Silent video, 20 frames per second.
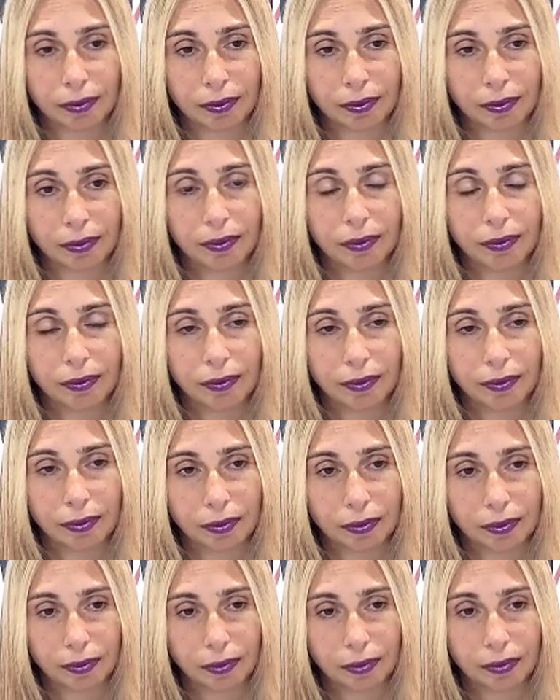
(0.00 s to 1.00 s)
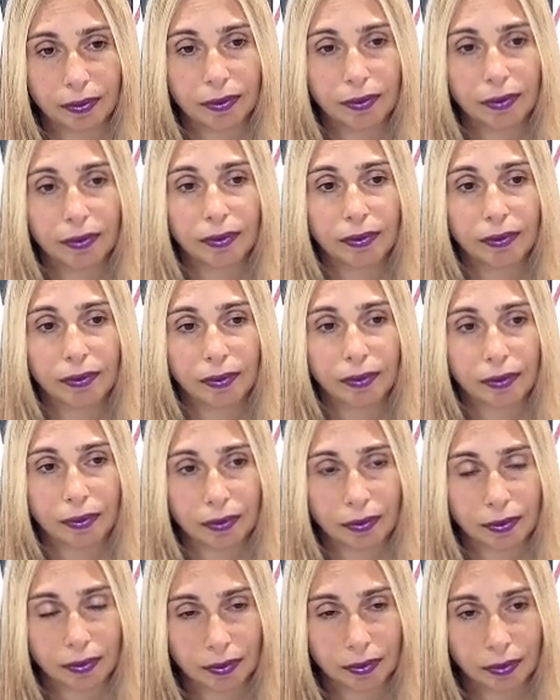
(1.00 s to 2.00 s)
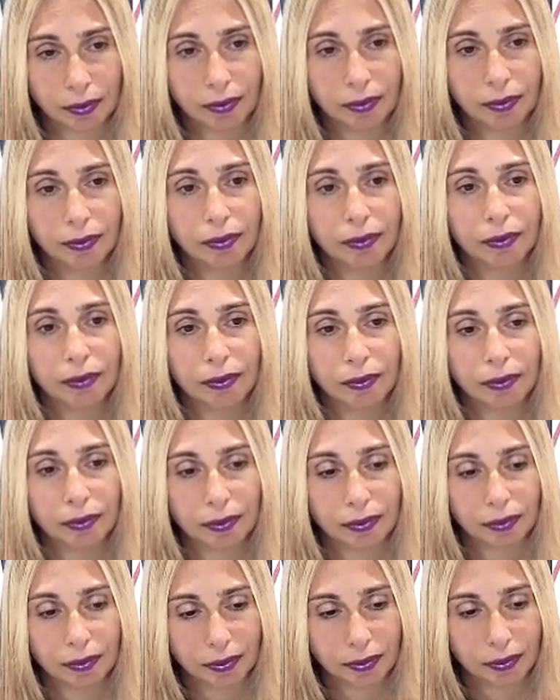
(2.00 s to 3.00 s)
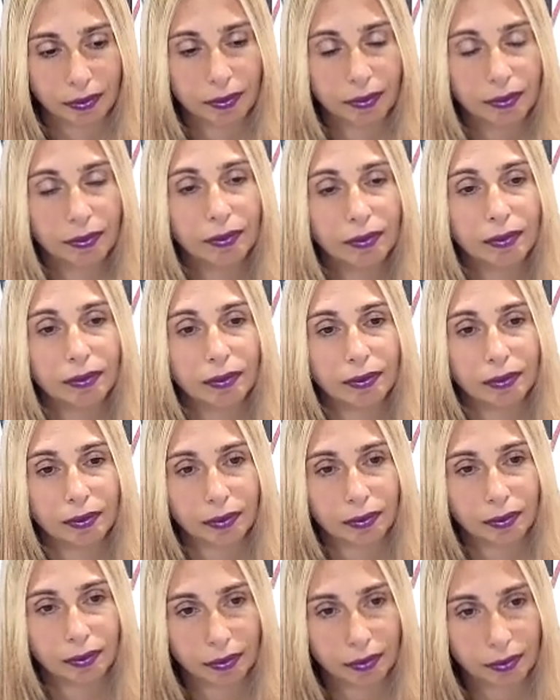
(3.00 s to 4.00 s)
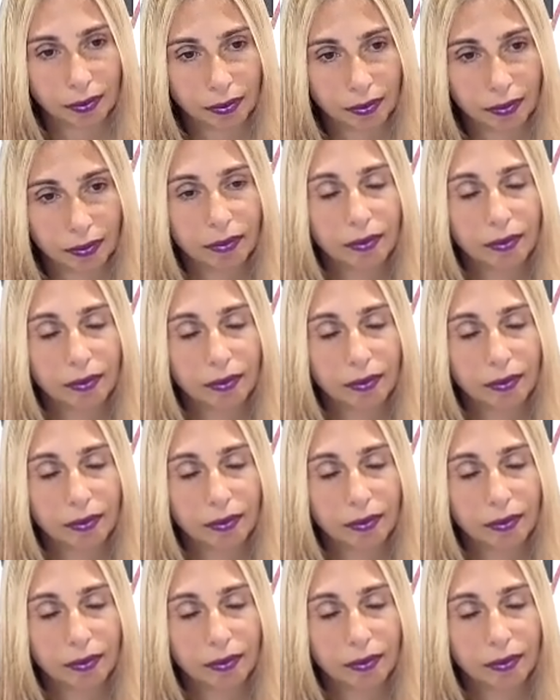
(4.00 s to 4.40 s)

This person isn't speaking.